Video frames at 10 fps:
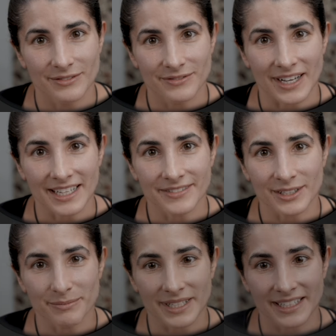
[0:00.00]
5
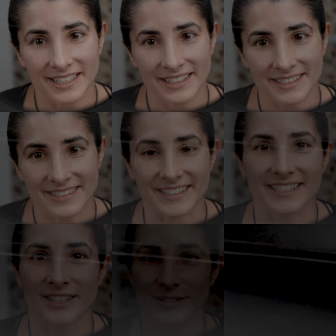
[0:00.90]
on B. So let's
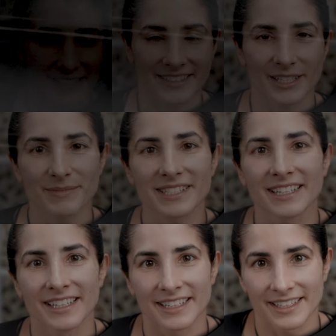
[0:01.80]
say those letter names.
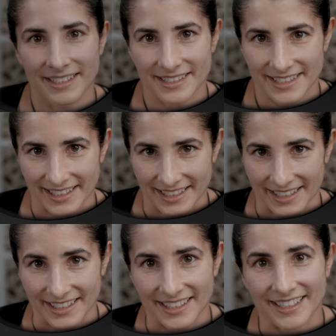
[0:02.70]
C,
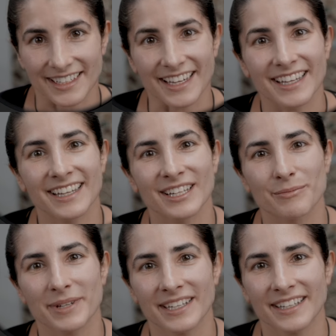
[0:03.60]
E, A,
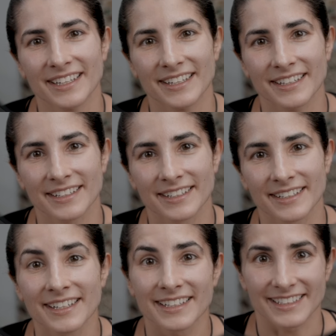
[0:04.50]
B.
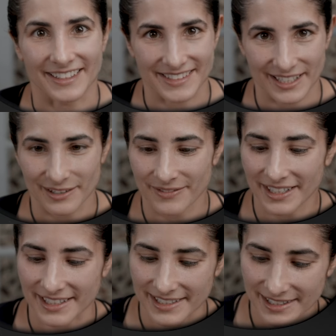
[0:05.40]
Now let's say the
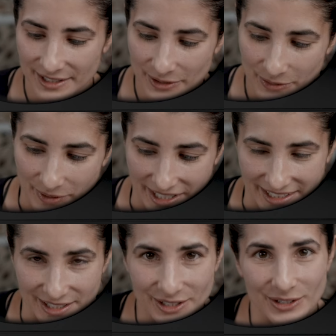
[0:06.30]
fingers.
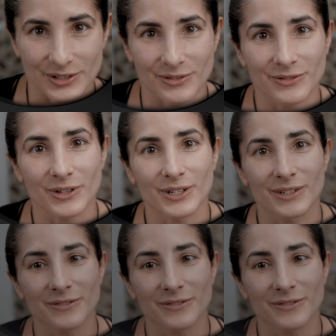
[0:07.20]
1, 2, 4,